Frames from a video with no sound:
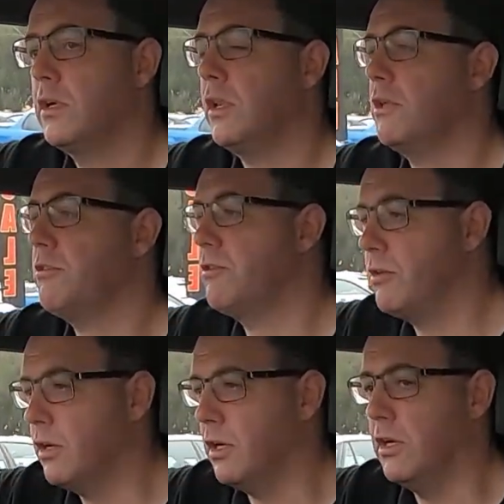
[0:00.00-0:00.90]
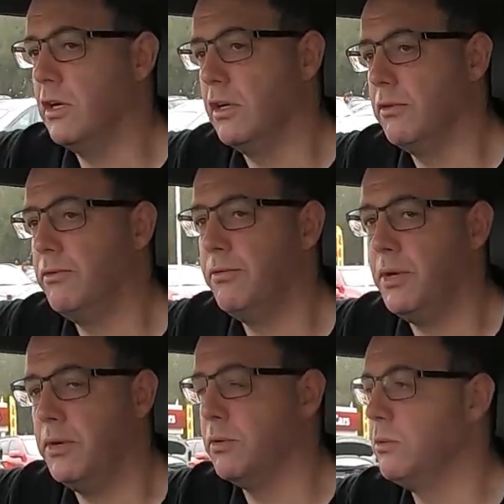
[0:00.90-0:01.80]
Clutch
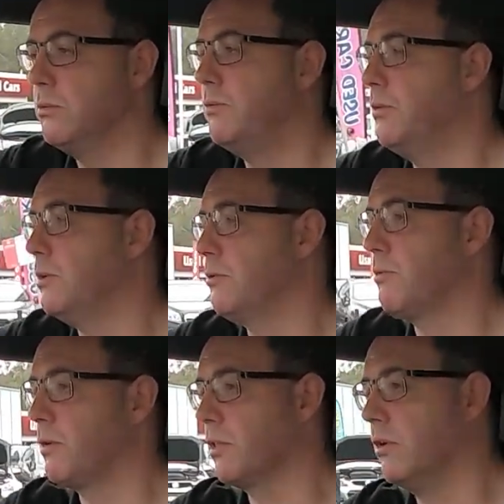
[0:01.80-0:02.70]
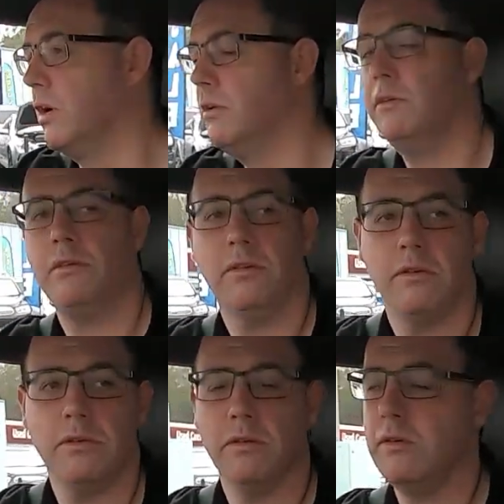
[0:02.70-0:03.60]
feels very light
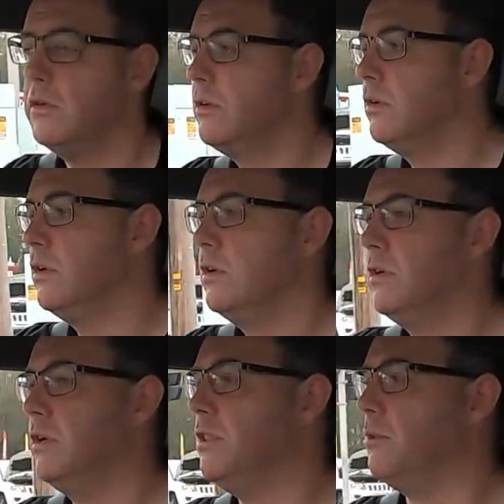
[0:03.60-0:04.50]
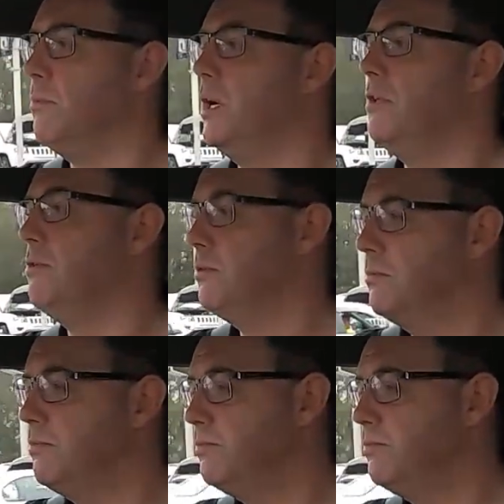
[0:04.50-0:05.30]
in the manual.